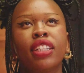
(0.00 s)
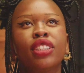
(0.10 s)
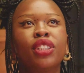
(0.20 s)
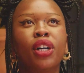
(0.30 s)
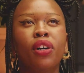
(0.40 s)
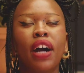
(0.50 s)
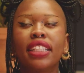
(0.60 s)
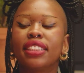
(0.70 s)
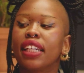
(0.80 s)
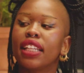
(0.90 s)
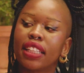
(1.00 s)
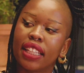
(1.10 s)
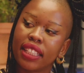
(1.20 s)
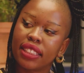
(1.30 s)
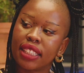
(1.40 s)
So I studied
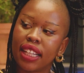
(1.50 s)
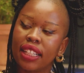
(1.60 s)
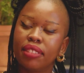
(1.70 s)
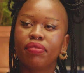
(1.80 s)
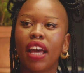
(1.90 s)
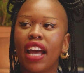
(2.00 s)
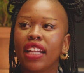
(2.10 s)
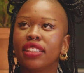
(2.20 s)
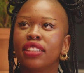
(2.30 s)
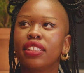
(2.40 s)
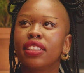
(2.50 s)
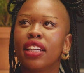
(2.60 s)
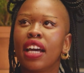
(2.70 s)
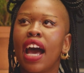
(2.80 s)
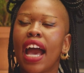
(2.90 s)
theatre, and
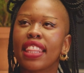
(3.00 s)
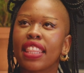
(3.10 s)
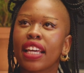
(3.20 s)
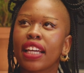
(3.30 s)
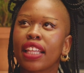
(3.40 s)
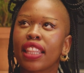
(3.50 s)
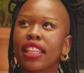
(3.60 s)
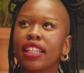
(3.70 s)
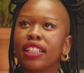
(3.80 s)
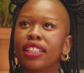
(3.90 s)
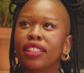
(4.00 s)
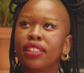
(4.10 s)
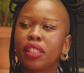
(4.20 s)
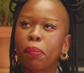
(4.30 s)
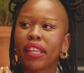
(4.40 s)
I think
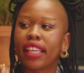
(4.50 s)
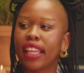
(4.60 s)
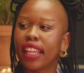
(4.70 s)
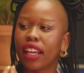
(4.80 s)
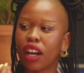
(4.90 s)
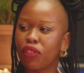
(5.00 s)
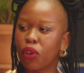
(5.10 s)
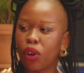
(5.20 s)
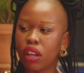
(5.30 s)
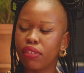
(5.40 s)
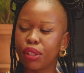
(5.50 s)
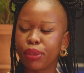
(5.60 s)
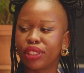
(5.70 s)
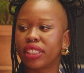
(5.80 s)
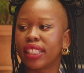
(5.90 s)
the beginning of all of it
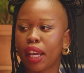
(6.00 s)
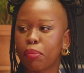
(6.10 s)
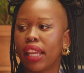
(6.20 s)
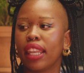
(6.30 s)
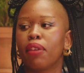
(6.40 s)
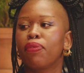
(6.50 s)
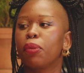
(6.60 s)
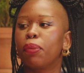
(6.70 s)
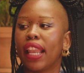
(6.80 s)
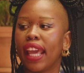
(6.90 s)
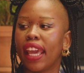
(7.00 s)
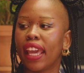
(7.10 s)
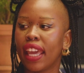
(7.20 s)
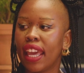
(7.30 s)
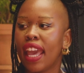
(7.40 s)
was just like my love for
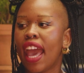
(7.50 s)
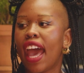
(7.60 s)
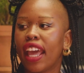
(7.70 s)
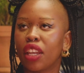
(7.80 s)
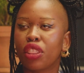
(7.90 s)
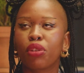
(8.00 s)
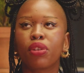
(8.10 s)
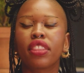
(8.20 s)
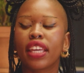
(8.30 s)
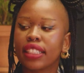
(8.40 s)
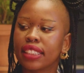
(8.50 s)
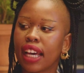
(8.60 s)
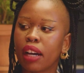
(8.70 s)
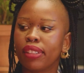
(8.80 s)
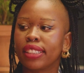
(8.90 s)
play. And through theatre,
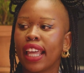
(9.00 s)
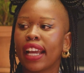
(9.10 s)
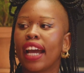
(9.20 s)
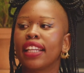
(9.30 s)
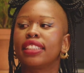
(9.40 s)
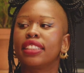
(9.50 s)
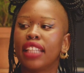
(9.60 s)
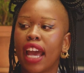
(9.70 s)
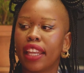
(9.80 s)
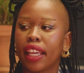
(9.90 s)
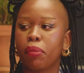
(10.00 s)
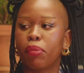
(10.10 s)
I was like understanding and